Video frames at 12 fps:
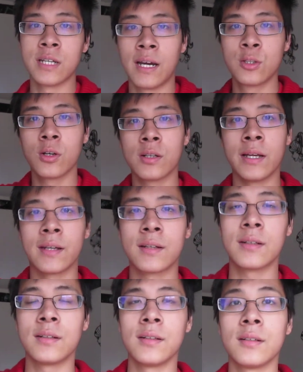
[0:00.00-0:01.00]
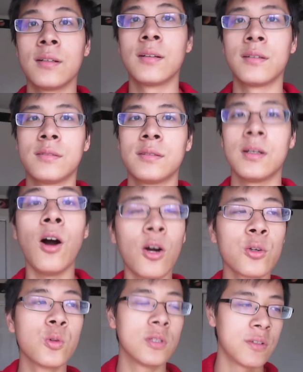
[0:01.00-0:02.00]
I took like
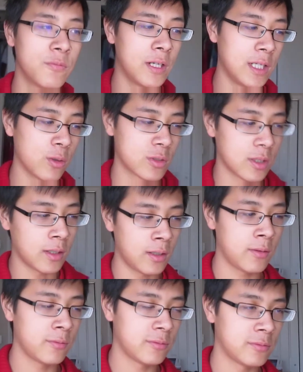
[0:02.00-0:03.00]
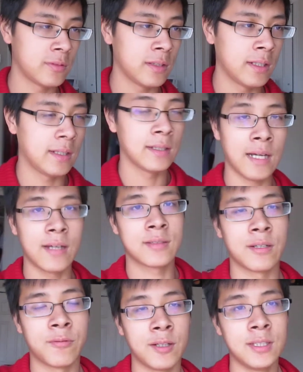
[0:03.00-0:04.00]
hundreds of videos of a lot of
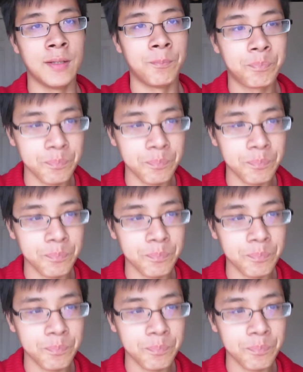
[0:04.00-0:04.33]
stuff I did.